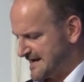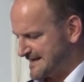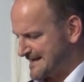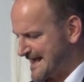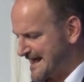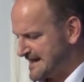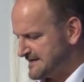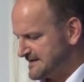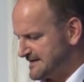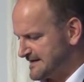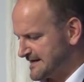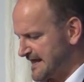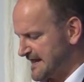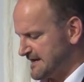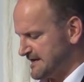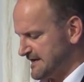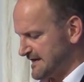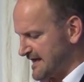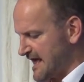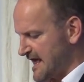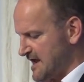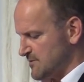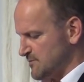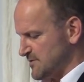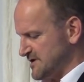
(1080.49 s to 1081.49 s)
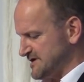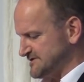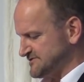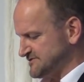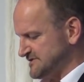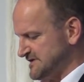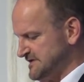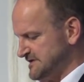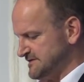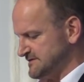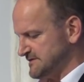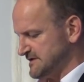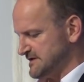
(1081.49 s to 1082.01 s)
And again and again and again, we
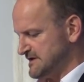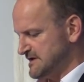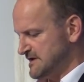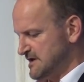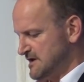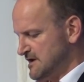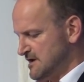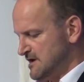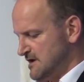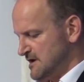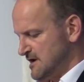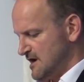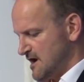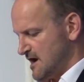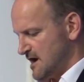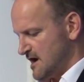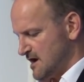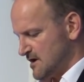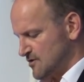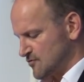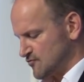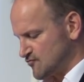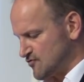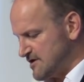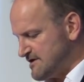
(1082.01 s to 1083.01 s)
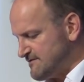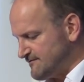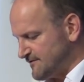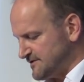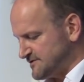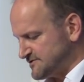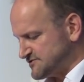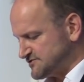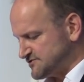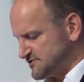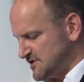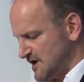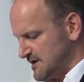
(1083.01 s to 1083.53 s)
see the
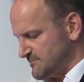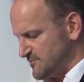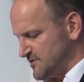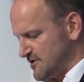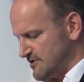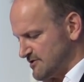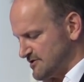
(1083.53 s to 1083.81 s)
grievance-type